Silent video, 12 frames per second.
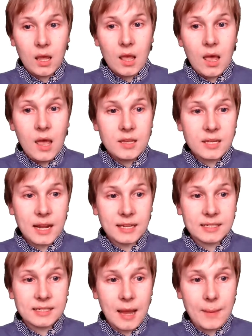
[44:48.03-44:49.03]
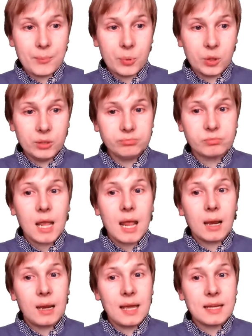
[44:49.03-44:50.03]
As an example,
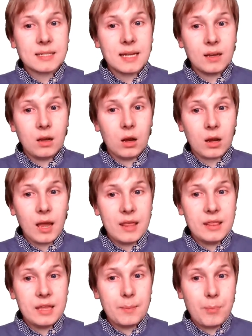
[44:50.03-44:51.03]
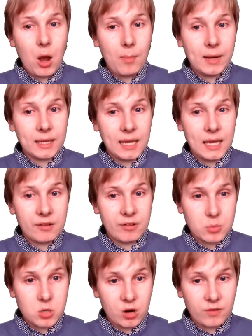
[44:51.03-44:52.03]
let's take a look at the public key
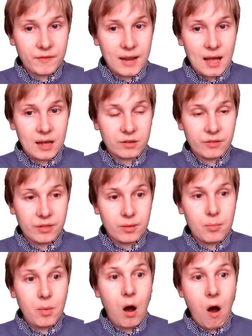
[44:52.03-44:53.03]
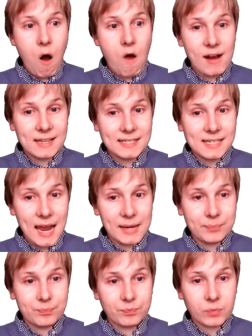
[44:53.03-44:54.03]
cryptography algorithm RSA.
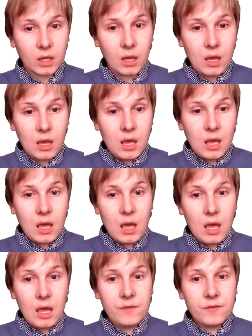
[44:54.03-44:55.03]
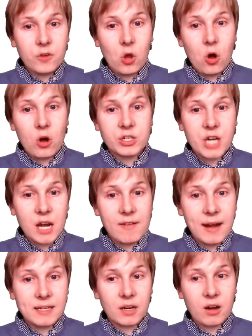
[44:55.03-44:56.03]
If you're
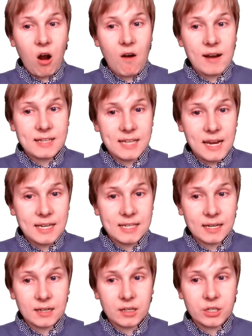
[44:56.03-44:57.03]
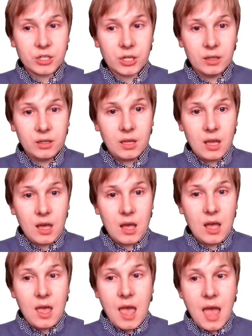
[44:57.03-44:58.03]
generating an RSA signature,
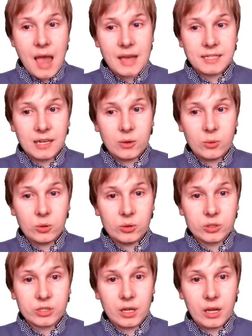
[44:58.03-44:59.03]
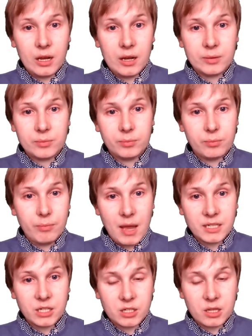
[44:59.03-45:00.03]
S equals
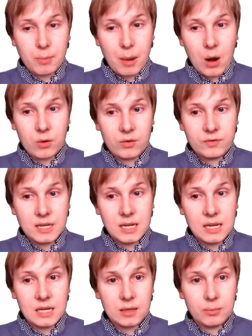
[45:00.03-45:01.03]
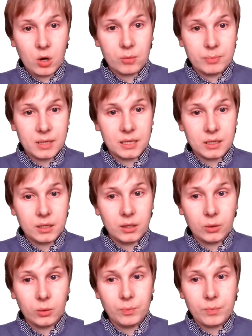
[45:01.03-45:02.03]
message to the power of D mod
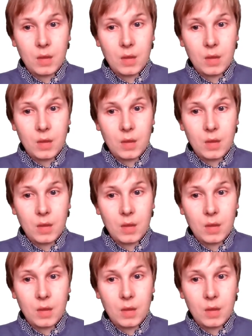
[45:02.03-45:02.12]
PQ,